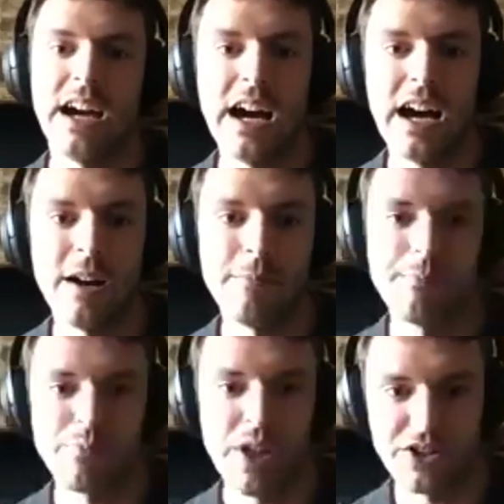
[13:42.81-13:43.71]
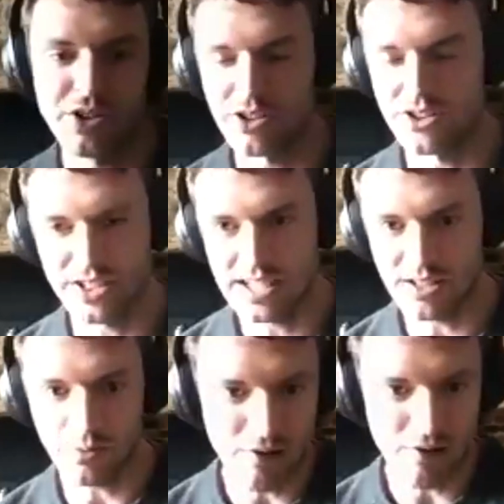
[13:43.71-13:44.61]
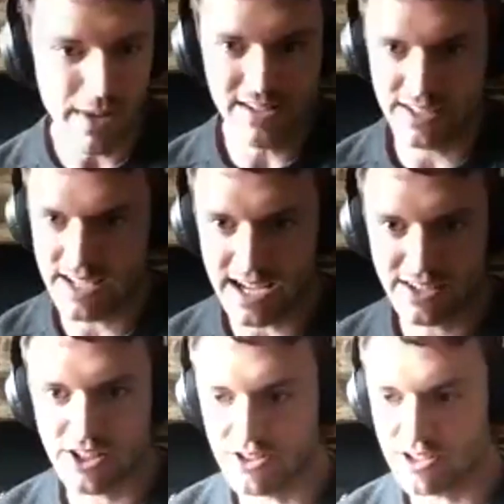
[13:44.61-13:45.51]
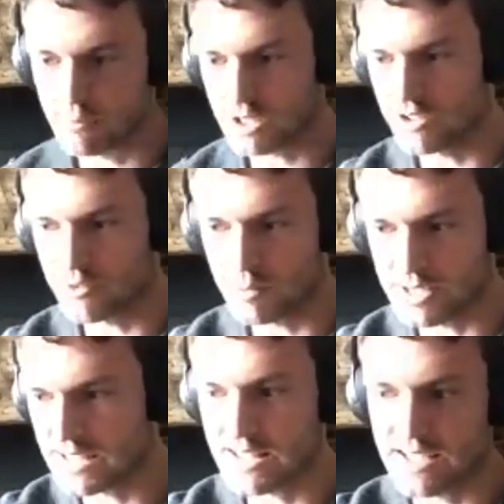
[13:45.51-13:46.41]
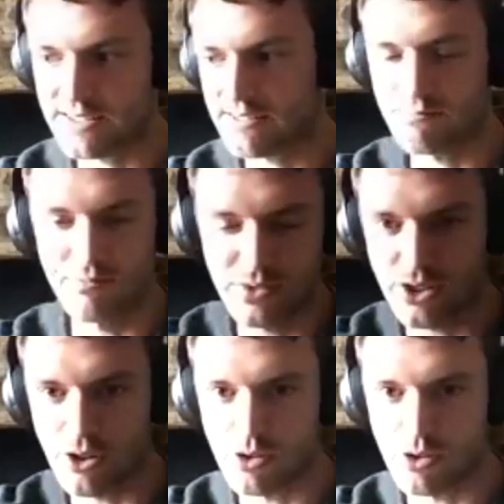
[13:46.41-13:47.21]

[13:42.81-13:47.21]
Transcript: And you can see that we're amazing at executing because we did this so